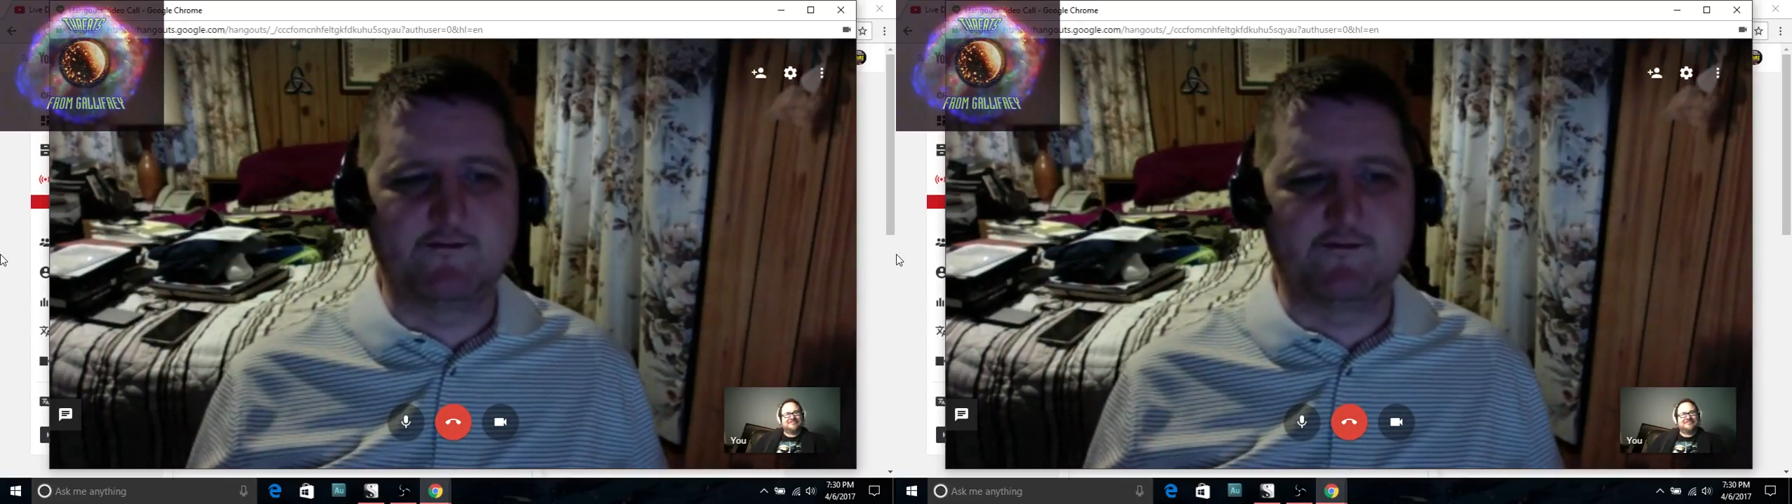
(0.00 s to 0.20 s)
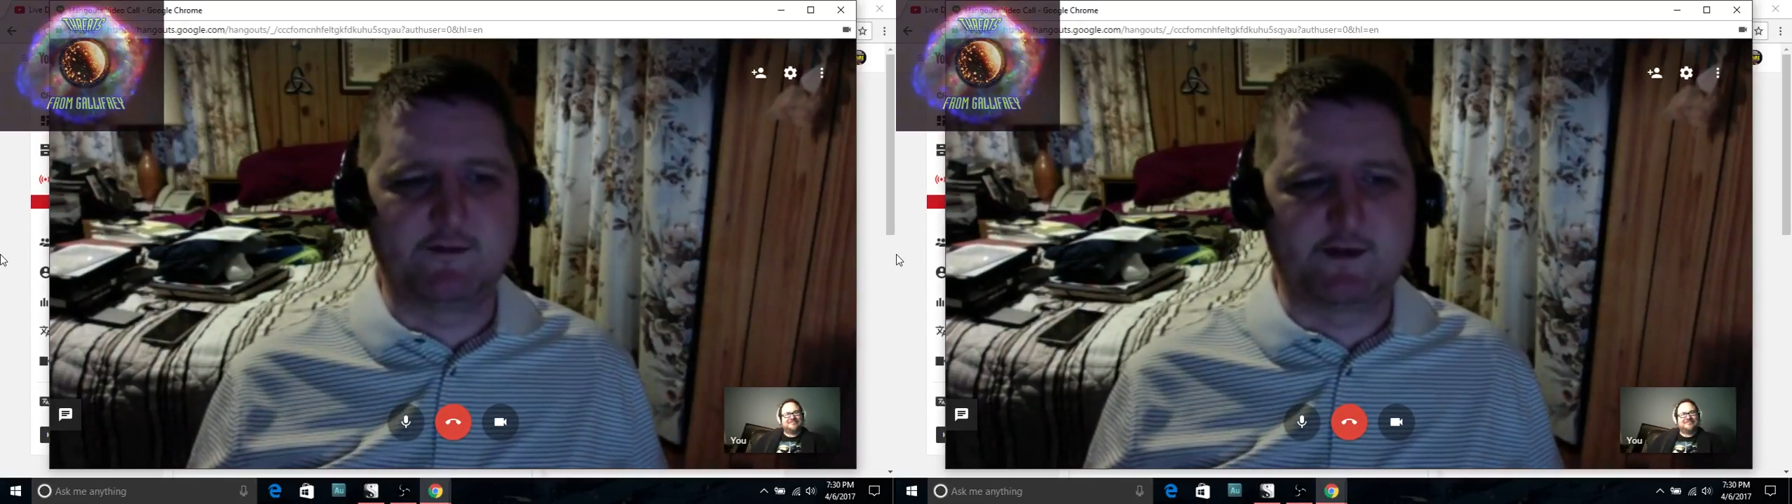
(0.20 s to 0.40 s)

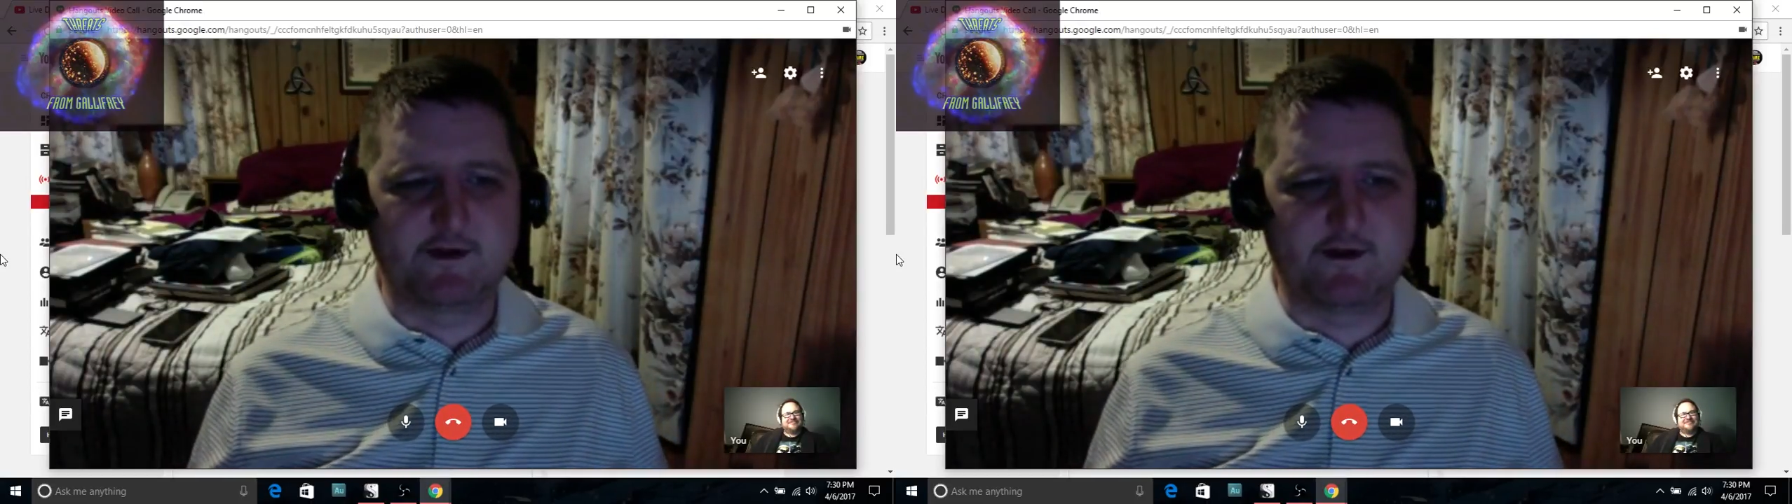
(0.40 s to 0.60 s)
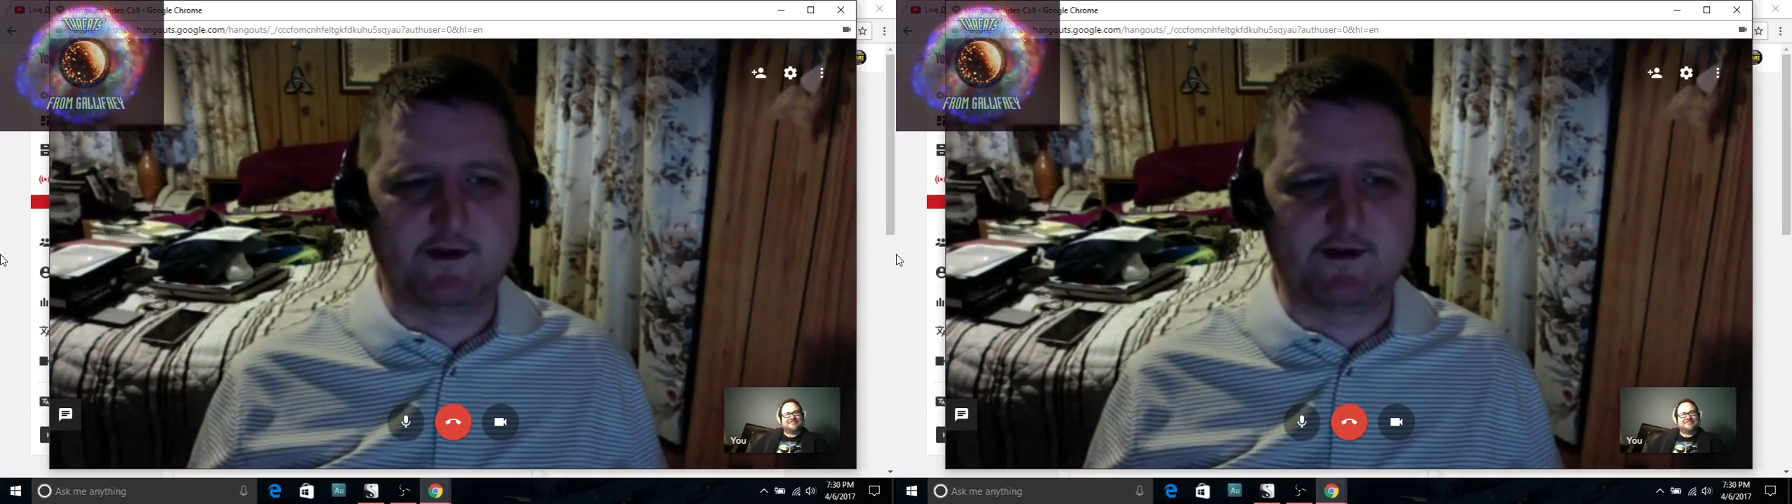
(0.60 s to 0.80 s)

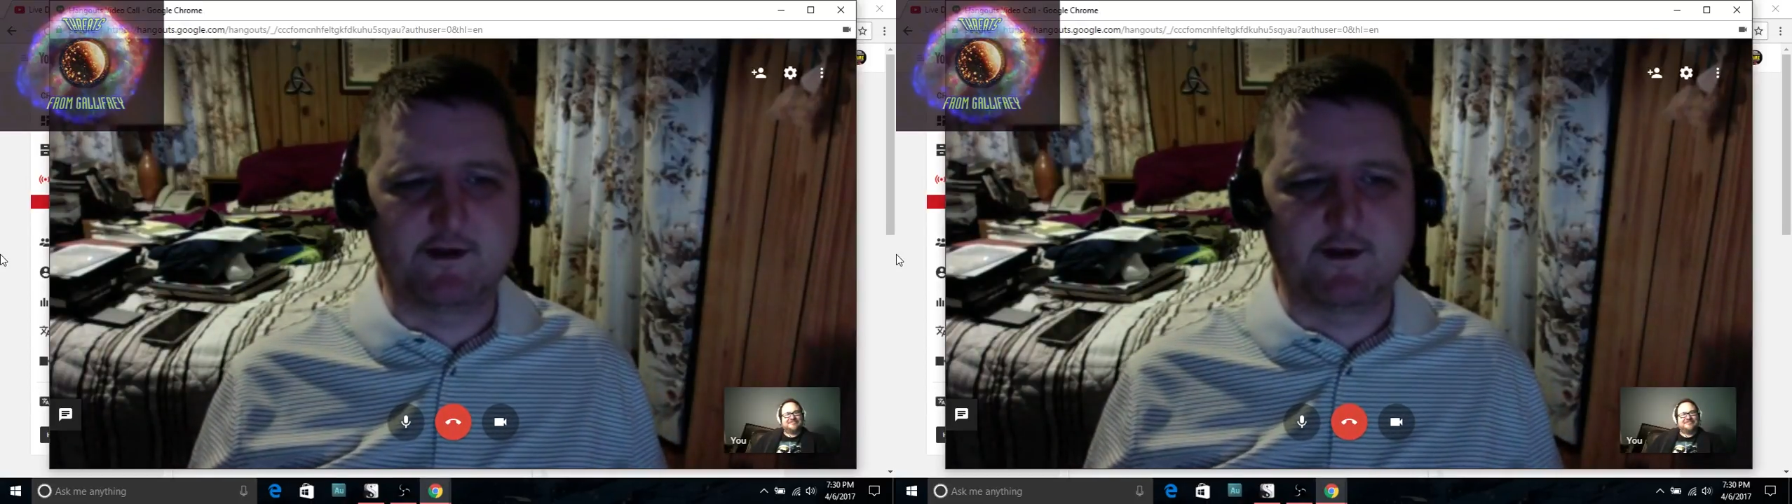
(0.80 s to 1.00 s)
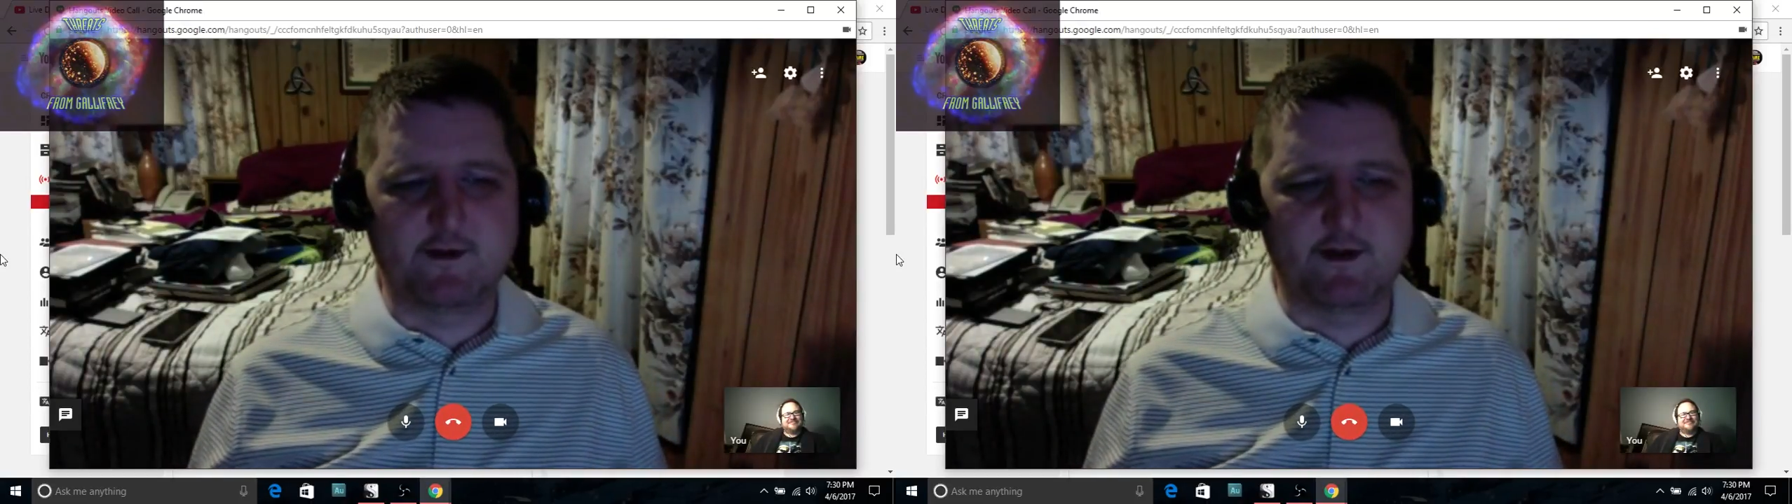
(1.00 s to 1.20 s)
series is
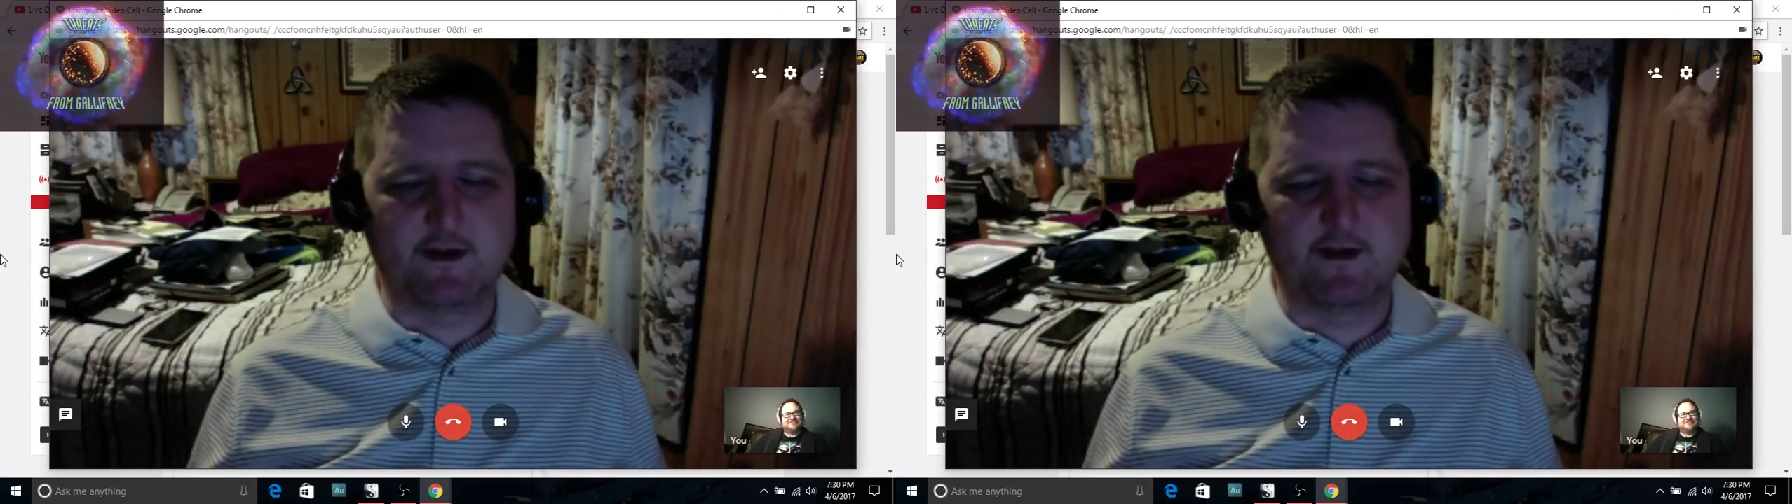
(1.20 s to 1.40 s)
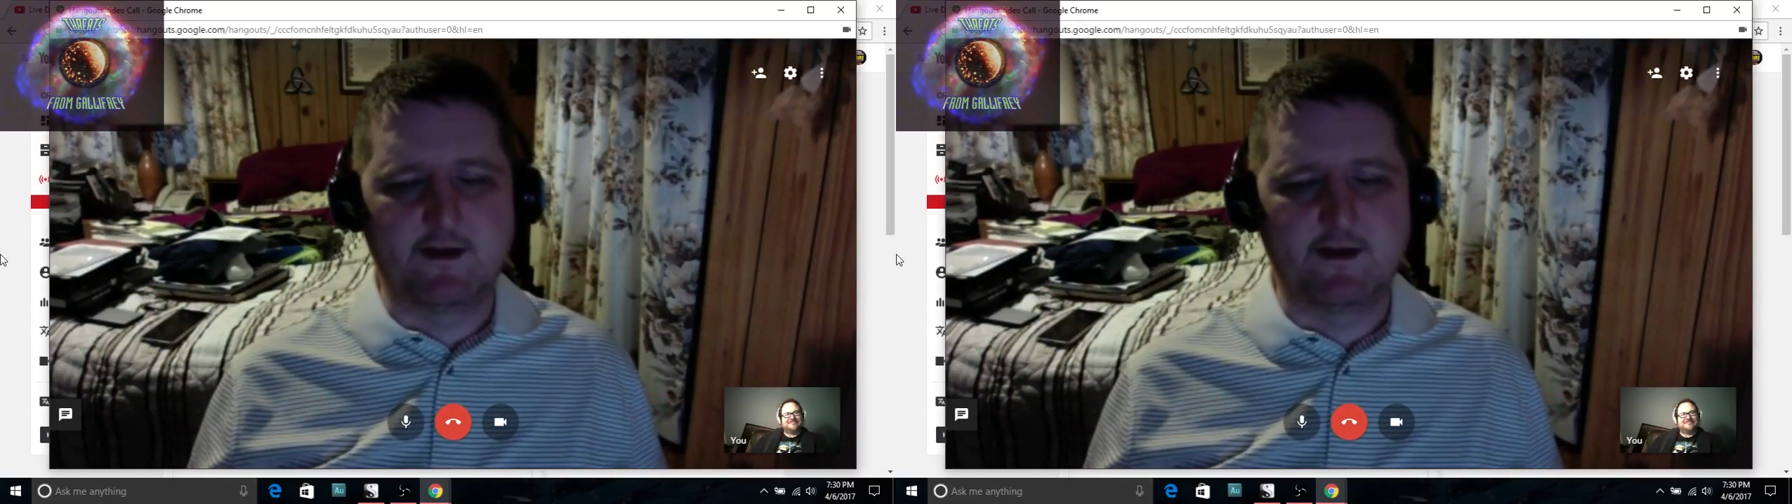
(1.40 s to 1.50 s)
going.